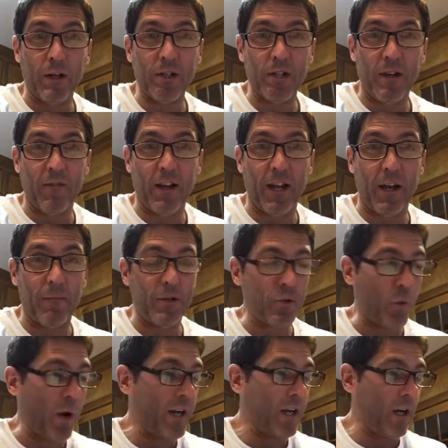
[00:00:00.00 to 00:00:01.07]
morning, seven a m
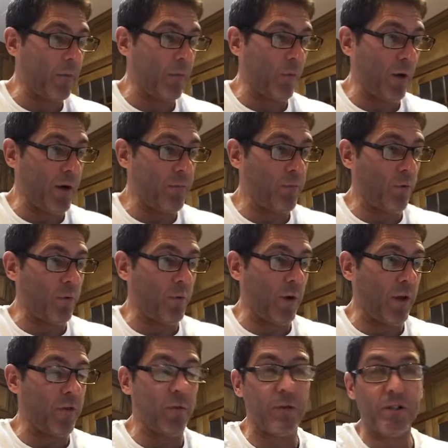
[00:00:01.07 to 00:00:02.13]
It's Wake Up
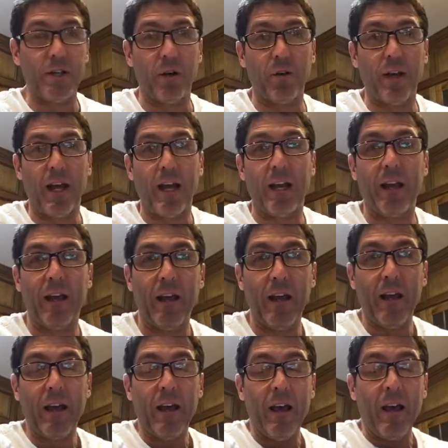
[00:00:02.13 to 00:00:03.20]
Whiteboard Weather. Until then,
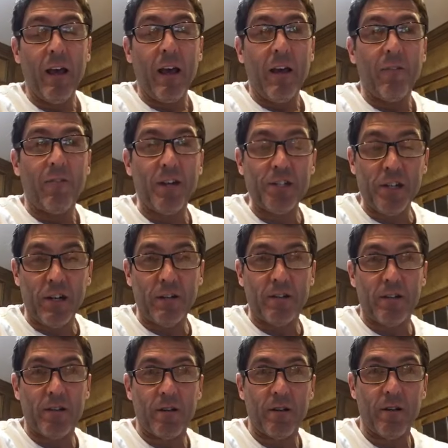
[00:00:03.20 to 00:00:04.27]

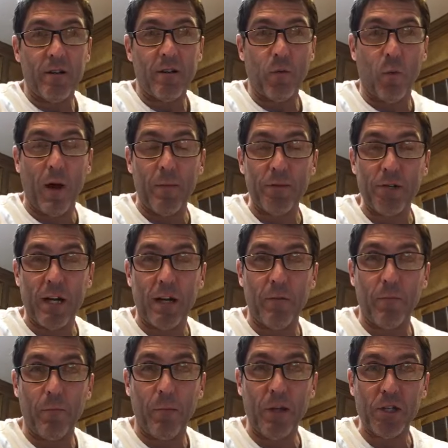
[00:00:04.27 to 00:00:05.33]
visit the
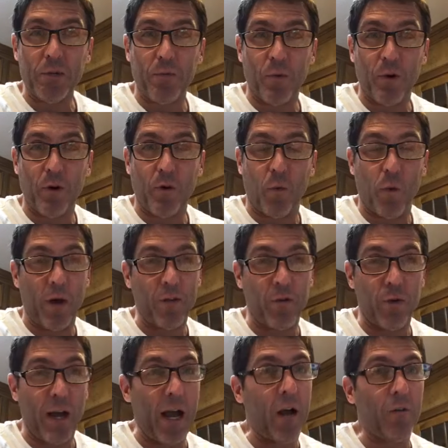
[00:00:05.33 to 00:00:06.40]
website Pittsburgh
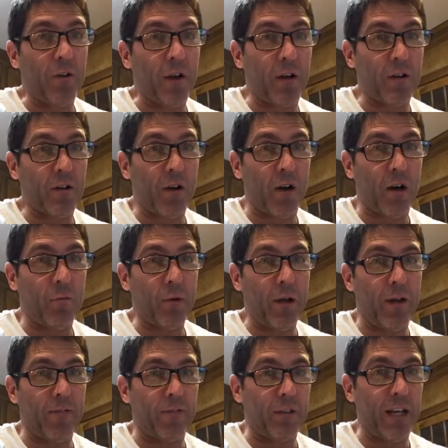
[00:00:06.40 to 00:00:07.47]
Weather Now dot com.
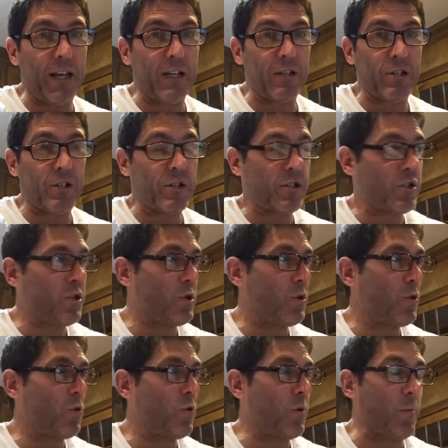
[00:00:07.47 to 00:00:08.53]
We have links
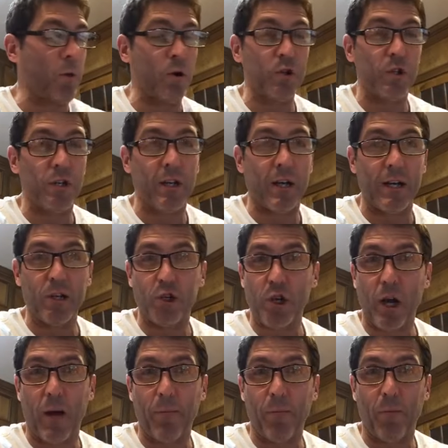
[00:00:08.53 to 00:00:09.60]
to the merchandise
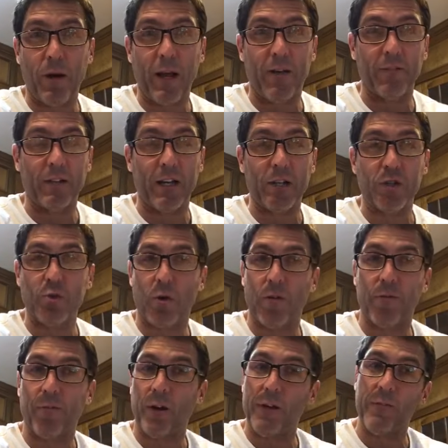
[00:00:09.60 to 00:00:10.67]
shop. We have links
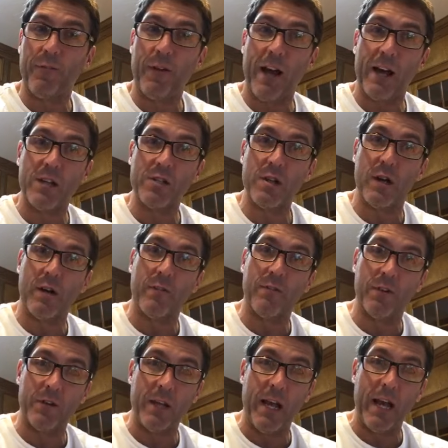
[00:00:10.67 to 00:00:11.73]
to our fun facts
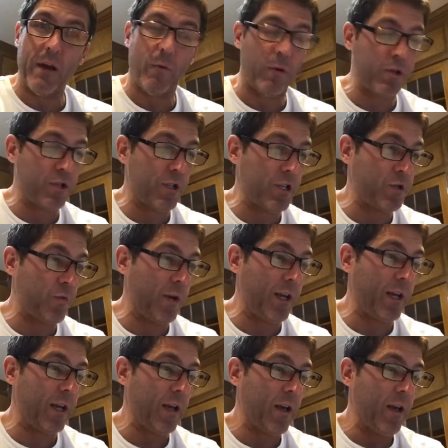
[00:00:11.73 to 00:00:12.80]
of the day, which this
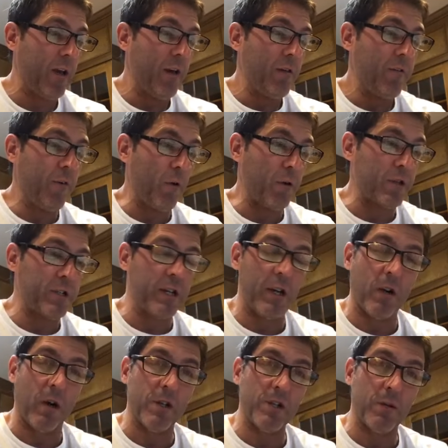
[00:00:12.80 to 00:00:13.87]
week focus
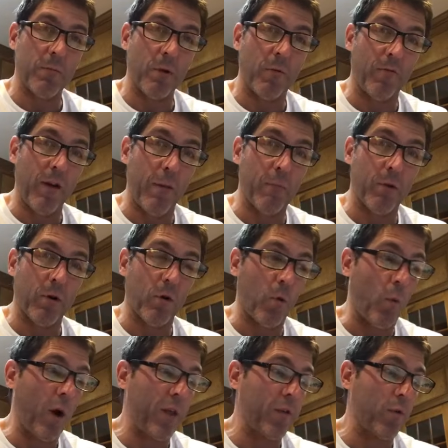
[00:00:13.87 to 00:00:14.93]
in on some
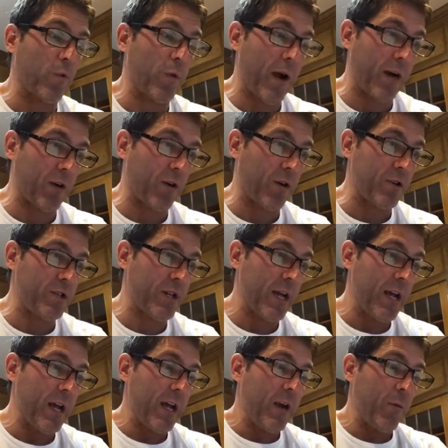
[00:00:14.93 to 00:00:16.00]
November weather
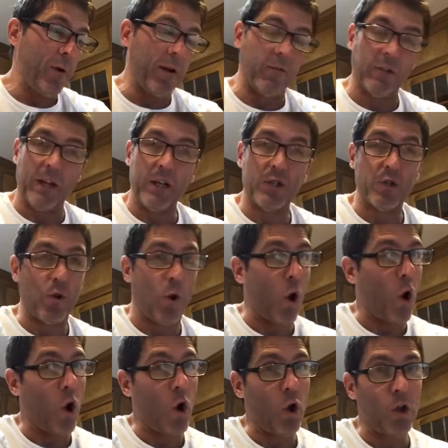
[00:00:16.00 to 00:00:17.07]
records. We have links to
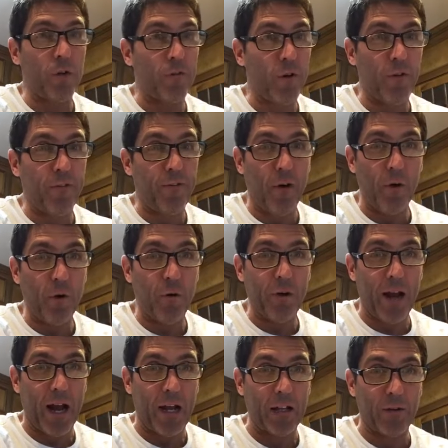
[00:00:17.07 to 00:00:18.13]
all of our
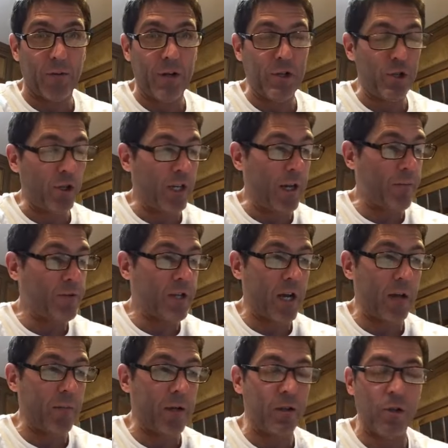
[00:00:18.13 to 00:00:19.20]
photo galleries. You keep
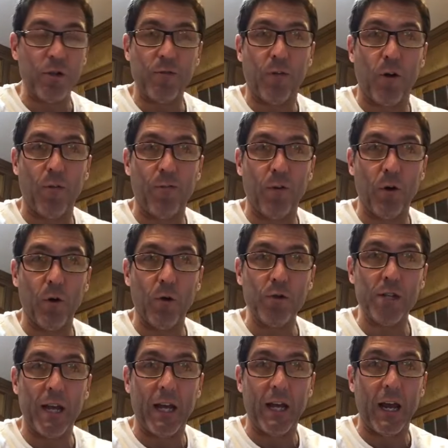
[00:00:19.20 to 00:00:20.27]
sending me in those fall
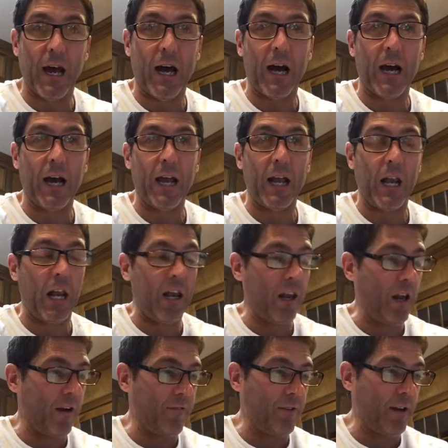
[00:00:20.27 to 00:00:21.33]
photos, and I
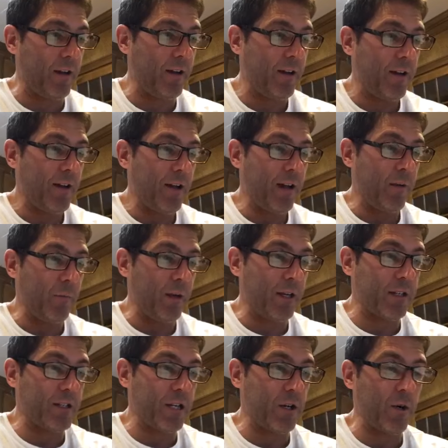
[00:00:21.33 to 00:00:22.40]
love it. And
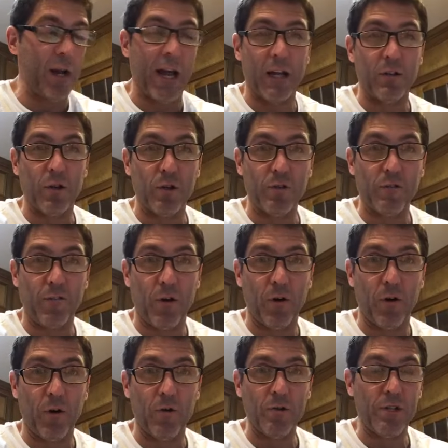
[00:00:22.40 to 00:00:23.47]
we continue to add those
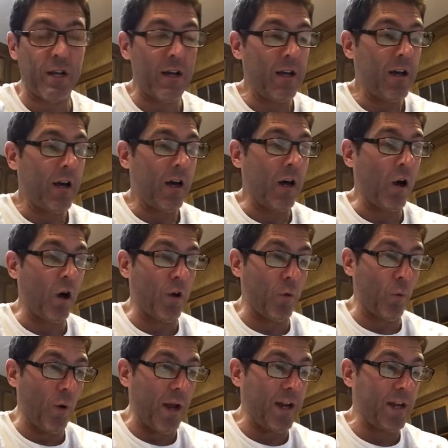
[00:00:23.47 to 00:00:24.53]
photos uh,
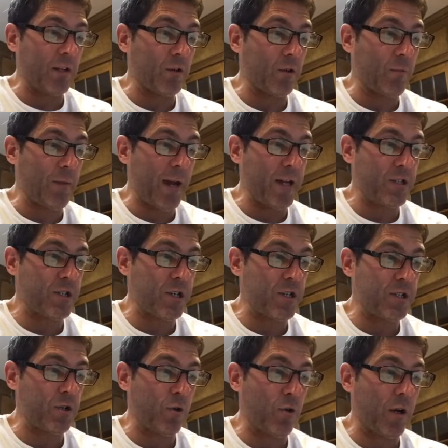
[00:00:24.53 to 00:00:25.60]
on a regular
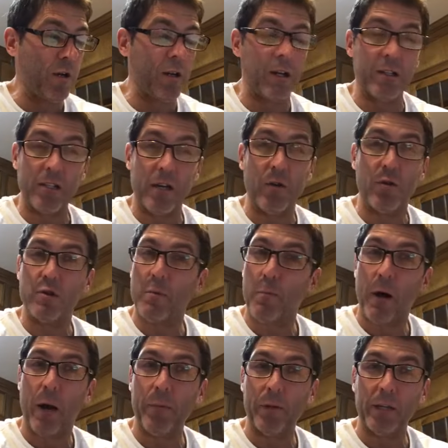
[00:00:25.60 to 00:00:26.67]
basis to continue
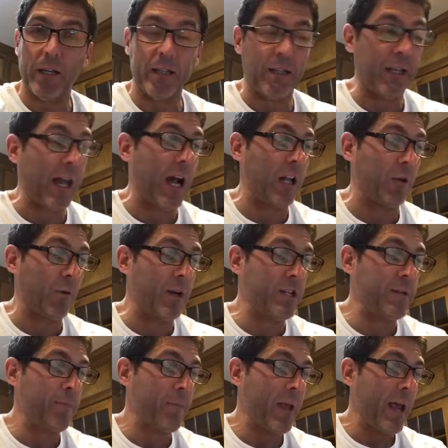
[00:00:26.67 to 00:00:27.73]
to populate the
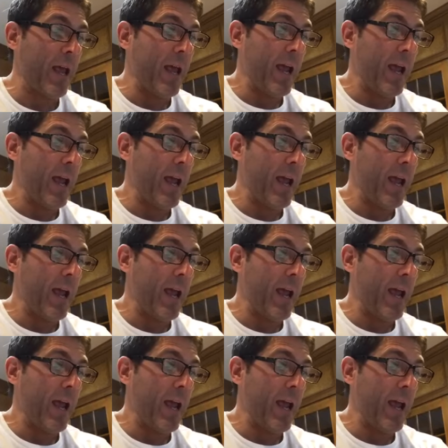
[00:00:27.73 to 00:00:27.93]
galleries.